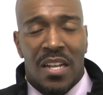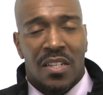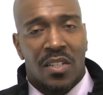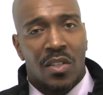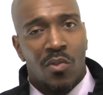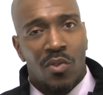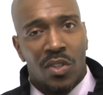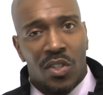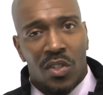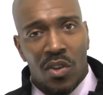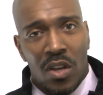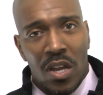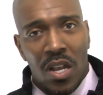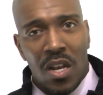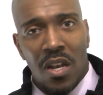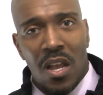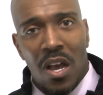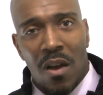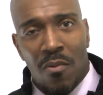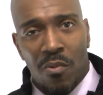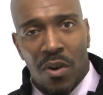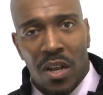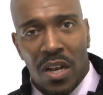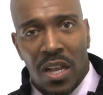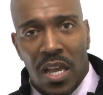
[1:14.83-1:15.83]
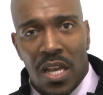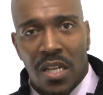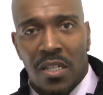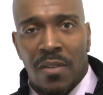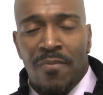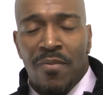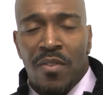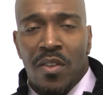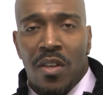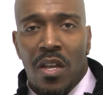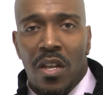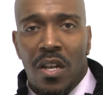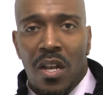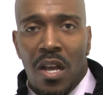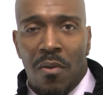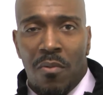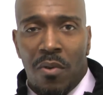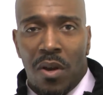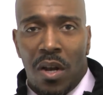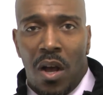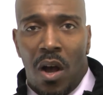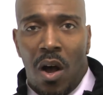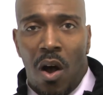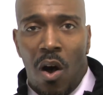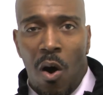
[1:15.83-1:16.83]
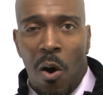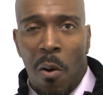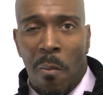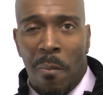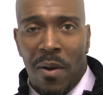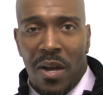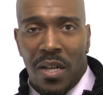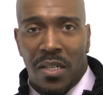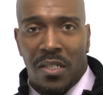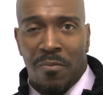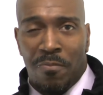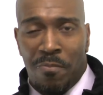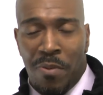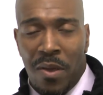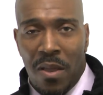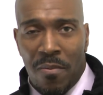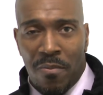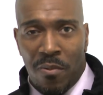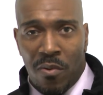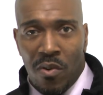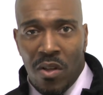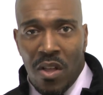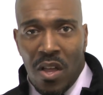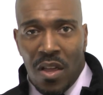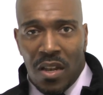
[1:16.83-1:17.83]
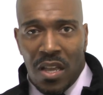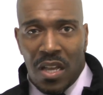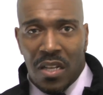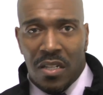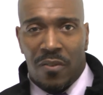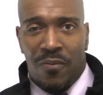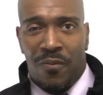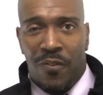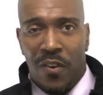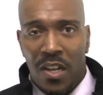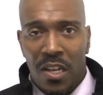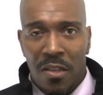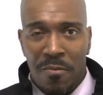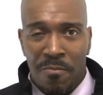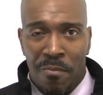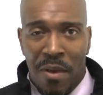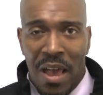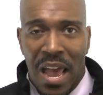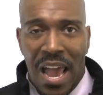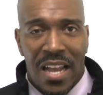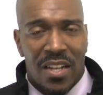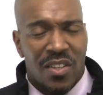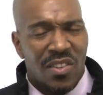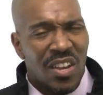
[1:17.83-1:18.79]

So what you end up with is, a whole bunch of people that's feeling bad,